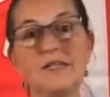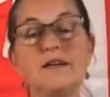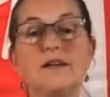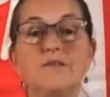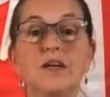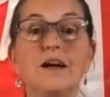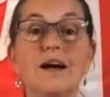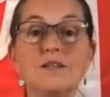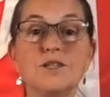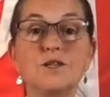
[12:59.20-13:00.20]
of a
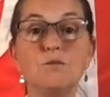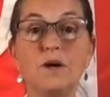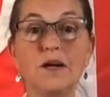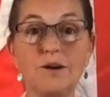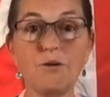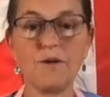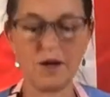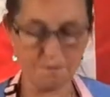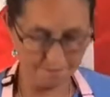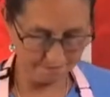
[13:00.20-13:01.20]
custard buttercream.
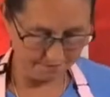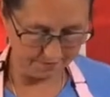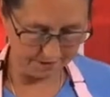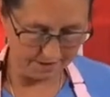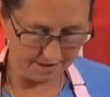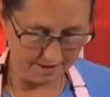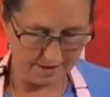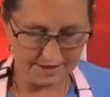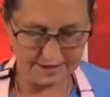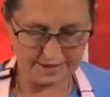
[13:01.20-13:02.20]

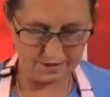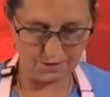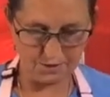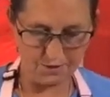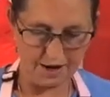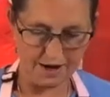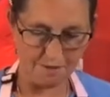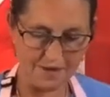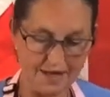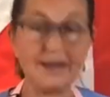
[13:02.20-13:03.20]
So,
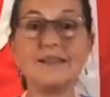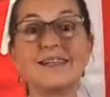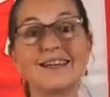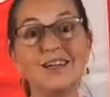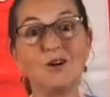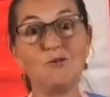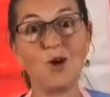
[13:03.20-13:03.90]
and it's a raw